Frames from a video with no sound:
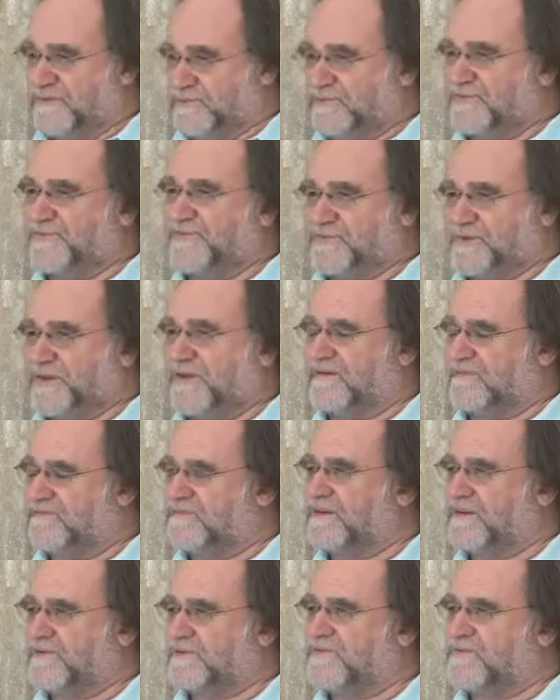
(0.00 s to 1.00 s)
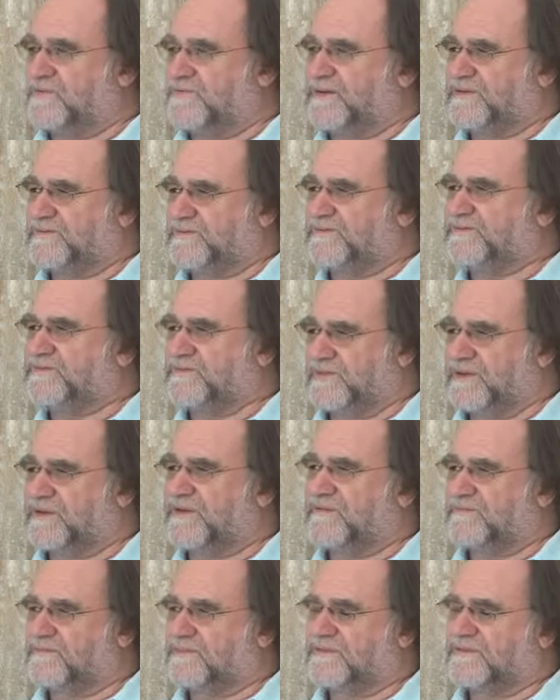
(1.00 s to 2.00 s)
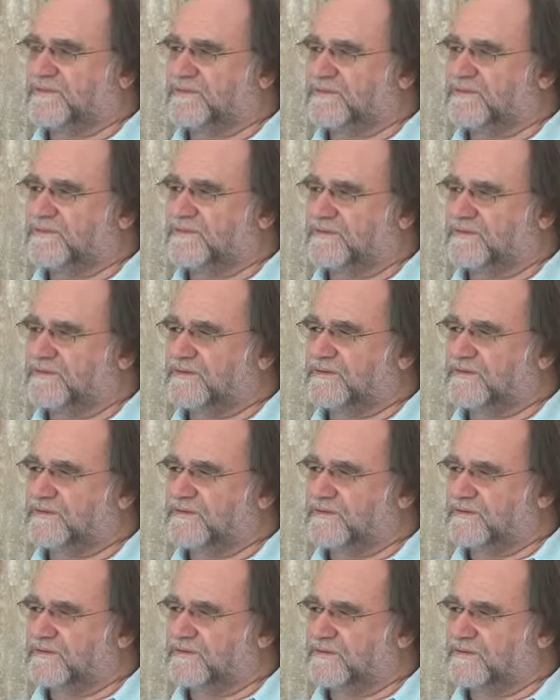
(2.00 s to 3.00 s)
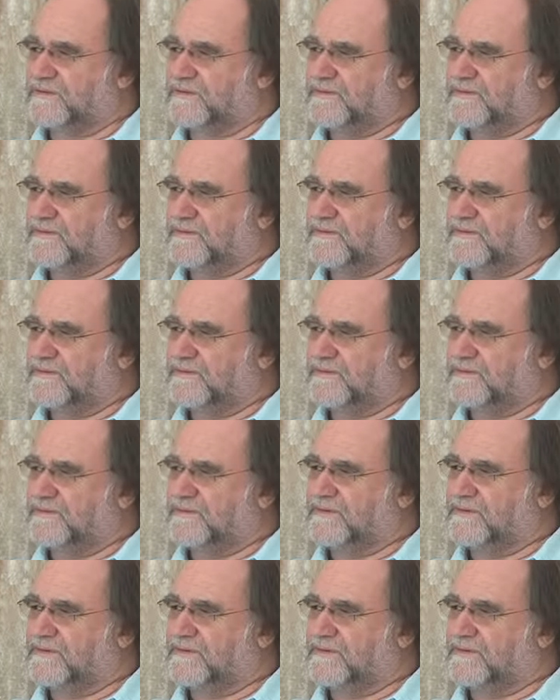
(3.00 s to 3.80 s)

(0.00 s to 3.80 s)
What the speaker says: people do come. Local people do come. Yeah.